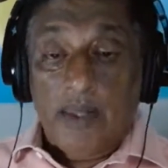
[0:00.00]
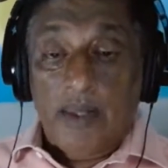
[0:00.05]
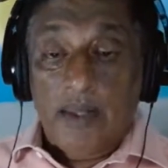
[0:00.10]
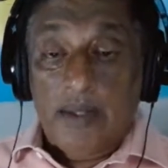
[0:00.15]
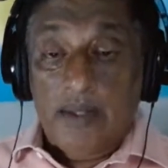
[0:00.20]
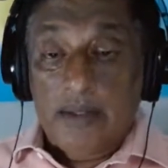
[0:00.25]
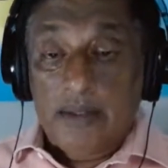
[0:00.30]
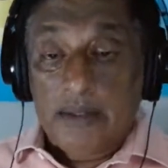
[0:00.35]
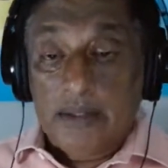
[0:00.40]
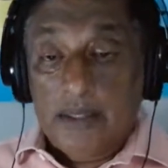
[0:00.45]

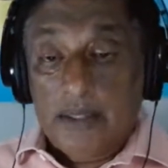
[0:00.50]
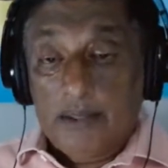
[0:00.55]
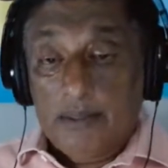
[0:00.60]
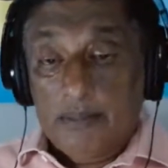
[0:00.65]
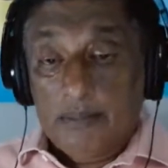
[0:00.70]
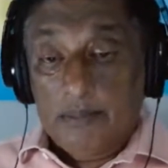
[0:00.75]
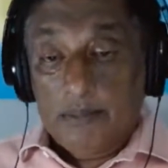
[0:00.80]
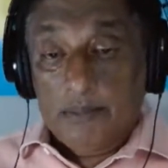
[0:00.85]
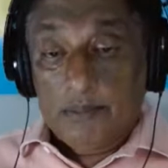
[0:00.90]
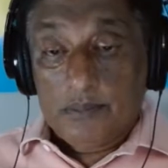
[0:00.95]
And
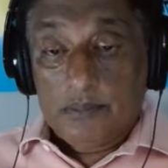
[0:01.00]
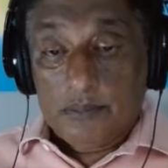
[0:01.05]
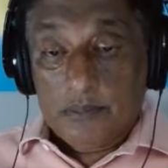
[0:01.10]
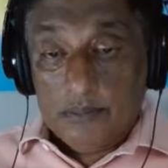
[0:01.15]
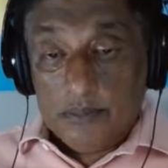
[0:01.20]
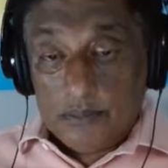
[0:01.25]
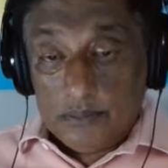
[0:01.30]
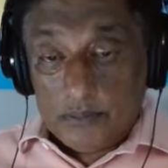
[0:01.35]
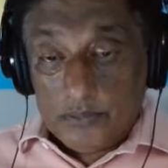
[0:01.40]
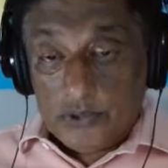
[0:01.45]

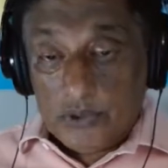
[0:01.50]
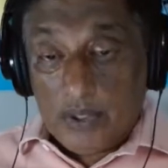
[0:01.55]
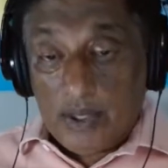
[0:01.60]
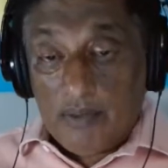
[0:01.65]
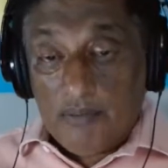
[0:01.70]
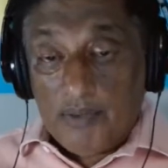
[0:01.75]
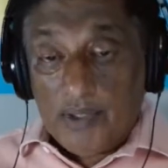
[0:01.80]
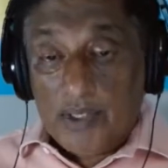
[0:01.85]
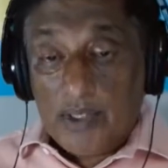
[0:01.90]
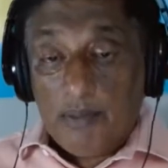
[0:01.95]
so
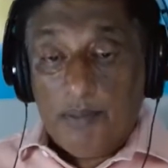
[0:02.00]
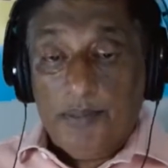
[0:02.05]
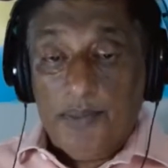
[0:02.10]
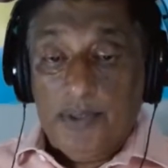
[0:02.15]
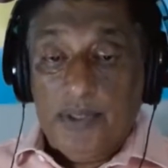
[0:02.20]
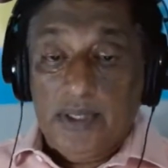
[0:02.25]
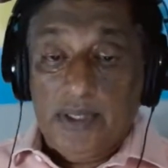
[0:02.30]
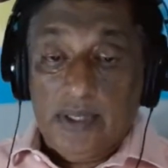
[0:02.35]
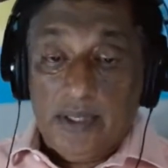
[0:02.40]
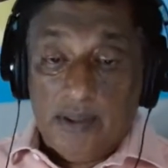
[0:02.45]
every
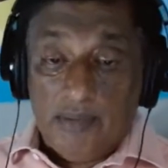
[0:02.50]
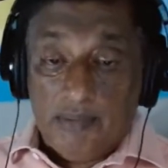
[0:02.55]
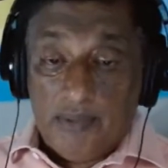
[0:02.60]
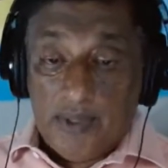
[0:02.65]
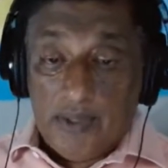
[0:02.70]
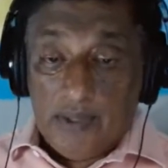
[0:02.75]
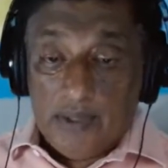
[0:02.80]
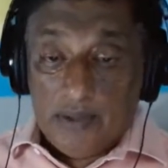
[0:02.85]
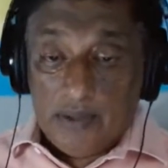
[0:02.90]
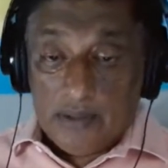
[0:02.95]
company,
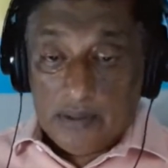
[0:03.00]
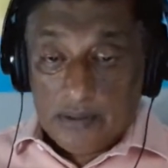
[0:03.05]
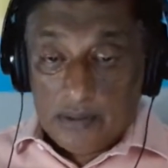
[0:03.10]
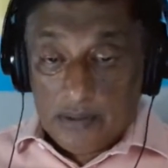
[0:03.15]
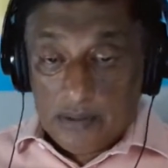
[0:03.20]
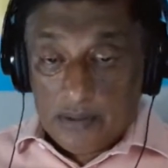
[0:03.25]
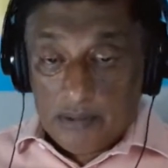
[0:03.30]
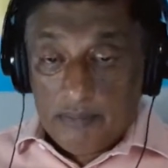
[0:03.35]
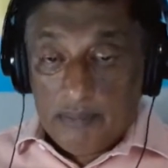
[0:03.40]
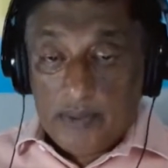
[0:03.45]
every
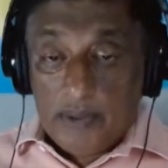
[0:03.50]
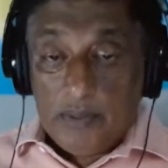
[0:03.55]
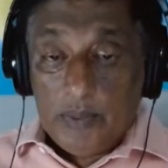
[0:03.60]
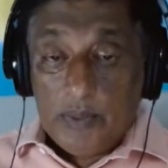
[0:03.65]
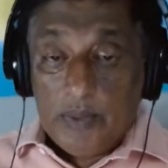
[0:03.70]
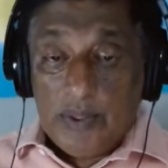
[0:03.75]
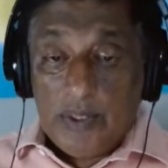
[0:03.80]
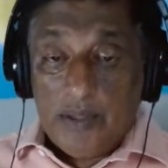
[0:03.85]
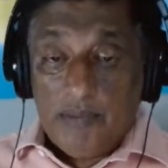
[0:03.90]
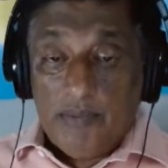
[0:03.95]

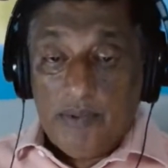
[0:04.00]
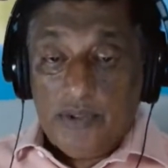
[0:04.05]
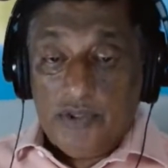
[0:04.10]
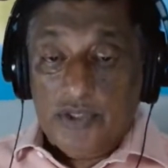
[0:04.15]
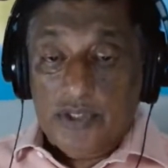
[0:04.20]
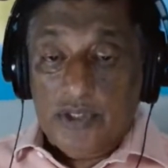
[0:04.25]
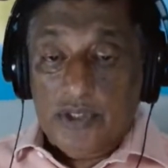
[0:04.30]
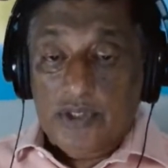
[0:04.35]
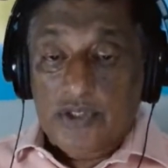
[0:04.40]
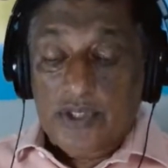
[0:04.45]
individual, every
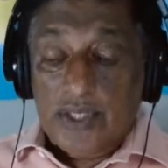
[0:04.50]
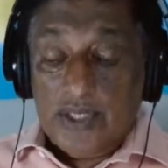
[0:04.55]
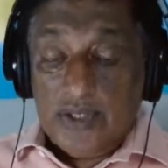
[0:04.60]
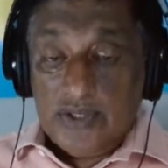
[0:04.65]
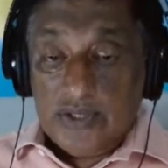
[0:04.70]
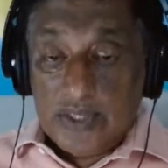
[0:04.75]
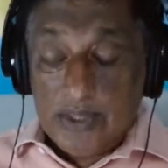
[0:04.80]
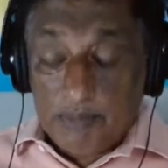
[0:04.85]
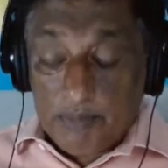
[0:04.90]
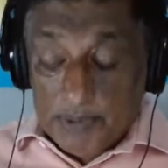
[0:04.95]
church
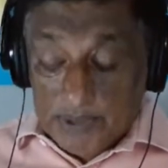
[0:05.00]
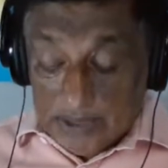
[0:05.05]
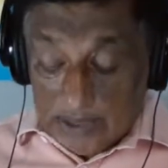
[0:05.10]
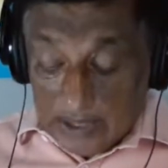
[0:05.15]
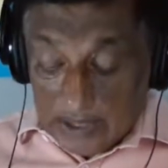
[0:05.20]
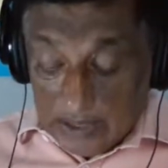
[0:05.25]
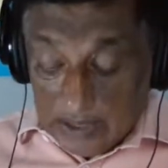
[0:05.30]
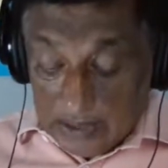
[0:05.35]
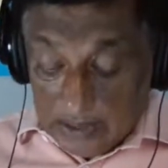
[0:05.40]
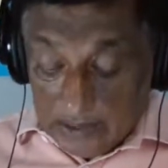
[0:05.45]
has their
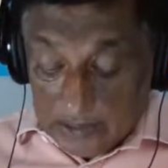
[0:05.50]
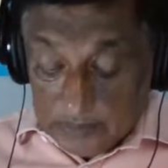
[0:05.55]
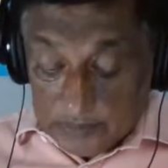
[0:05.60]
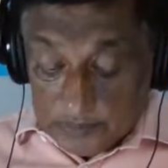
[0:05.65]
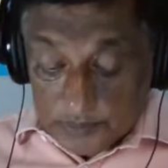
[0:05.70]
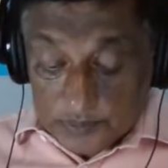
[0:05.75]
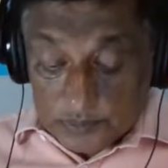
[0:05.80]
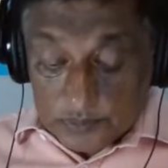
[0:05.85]
particular